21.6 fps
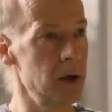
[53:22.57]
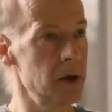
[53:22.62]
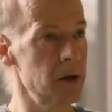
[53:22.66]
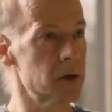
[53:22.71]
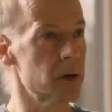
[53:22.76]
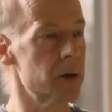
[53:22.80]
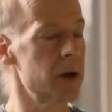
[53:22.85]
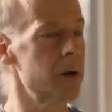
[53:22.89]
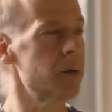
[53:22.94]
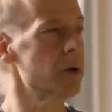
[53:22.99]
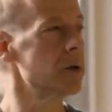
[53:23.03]

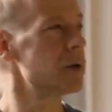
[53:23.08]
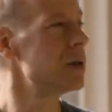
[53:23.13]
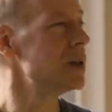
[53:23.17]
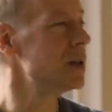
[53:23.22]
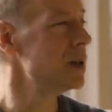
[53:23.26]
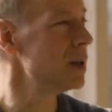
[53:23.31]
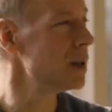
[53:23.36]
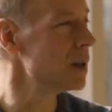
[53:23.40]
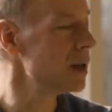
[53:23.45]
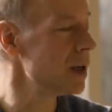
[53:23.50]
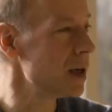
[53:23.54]
So they were
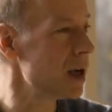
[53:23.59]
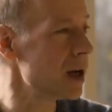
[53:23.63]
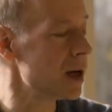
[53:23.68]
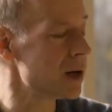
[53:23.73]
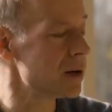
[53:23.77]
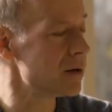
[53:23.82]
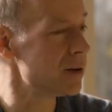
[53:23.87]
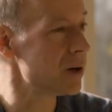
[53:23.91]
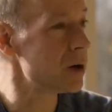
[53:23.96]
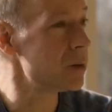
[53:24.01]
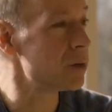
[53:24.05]
dealing
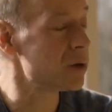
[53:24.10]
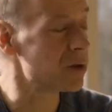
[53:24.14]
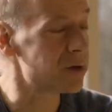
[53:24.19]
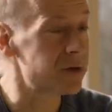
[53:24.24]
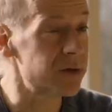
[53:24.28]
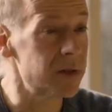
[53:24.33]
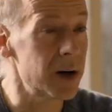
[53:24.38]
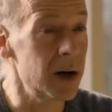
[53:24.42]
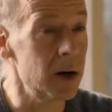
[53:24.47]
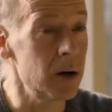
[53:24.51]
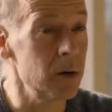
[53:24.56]
at a very
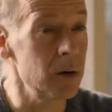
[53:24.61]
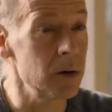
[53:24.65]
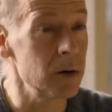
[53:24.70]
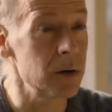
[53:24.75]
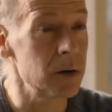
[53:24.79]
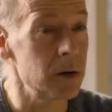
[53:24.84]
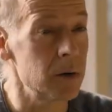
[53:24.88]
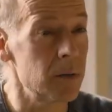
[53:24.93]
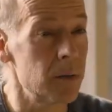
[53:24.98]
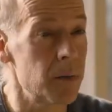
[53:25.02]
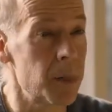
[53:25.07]

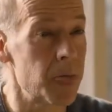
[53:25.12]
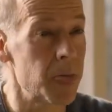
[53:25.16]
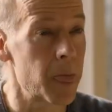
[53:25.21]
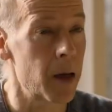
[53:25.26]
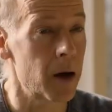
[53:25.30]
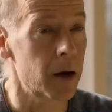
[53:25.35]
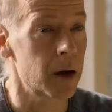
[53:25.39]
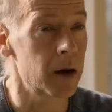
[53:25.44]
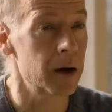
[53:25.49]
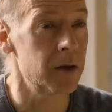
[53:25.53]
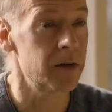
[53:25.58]
profound
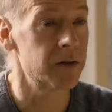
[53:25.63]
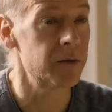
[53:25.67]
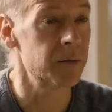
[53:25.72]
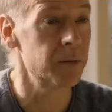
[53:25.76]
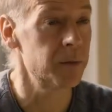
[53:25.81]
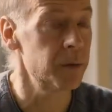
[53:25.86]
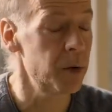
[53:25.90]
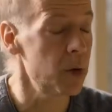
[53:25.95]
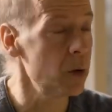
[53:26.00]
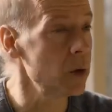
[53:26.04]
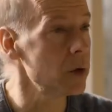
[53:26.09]
kind of
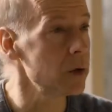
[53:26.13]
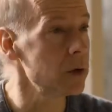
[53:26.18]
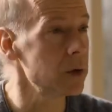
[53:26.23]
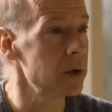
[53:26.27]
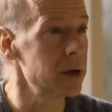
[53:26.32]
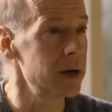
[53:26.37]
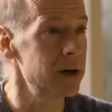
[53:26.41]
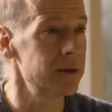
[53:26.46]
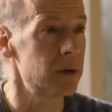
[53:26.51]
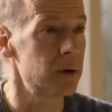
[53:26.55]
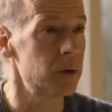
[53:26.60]
polar
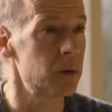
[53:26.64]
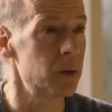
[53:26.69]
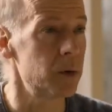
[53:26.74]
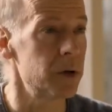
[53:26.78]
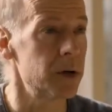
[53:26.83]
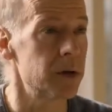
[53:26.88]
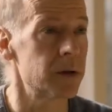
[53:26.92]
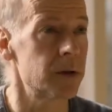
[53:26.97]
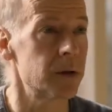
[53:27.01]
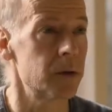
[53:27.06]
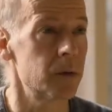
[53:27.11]
level
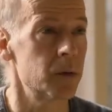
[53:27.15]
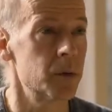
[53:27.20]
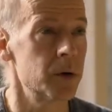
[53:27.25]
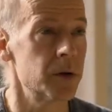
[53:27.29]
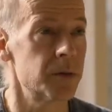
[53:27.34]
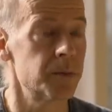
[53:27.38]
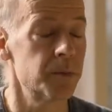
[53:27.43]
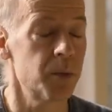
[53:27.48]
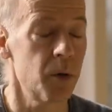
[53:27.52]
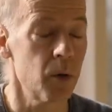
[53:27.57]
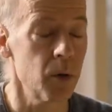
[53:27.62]

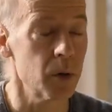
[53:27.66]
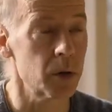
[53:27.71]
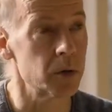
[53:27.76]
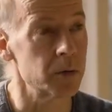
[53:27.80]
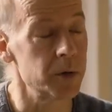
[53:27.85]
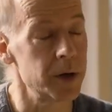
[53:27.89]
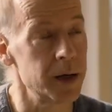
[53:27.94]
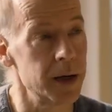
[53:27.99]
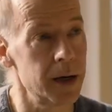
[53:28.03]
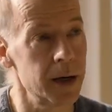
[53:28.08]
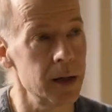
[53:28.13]
with polar
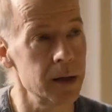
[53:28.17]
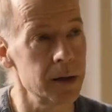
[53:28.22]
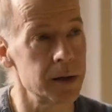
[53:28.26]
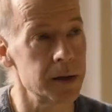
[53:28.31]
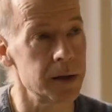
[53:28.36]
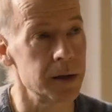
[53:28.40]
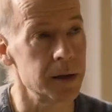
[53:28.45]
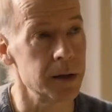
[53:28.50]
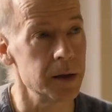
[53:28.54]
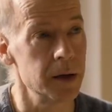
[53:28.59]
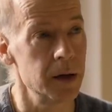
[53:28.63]

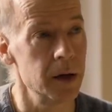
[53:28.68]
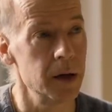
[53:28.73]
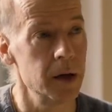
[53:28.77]
reality